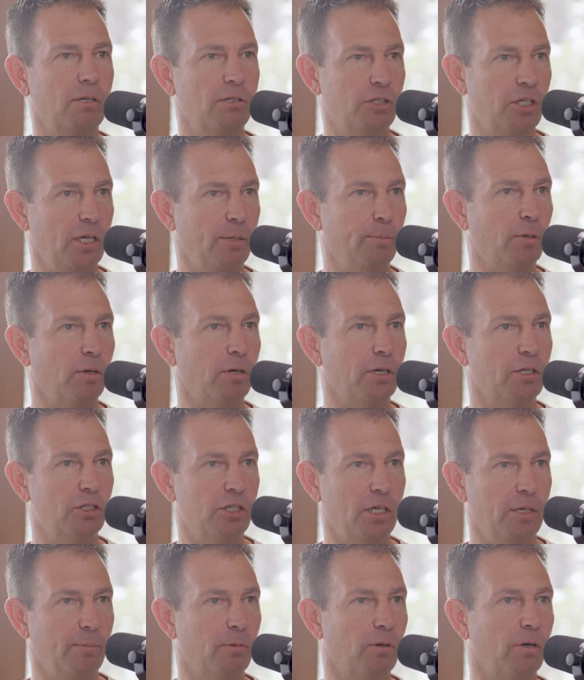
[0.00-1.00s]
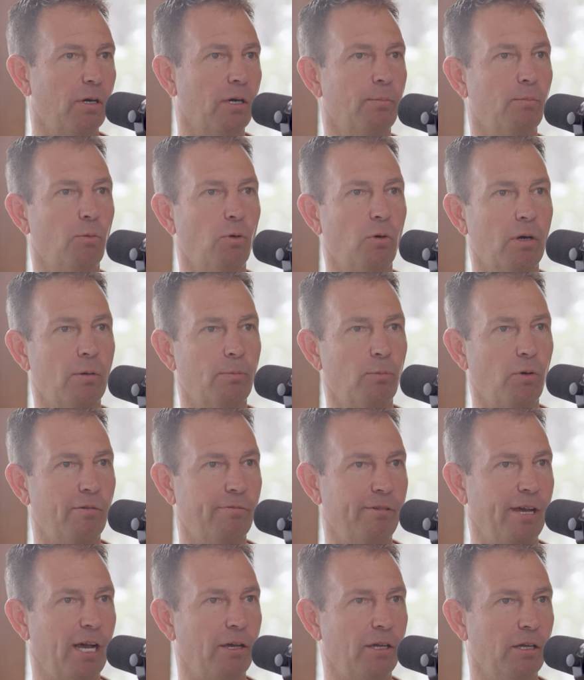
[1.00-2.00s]
cheaper and cheaper and more and more
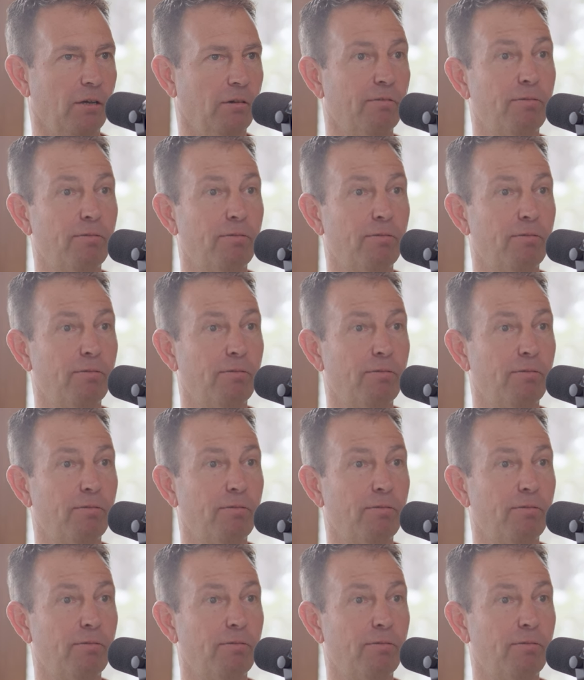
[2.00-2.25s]
value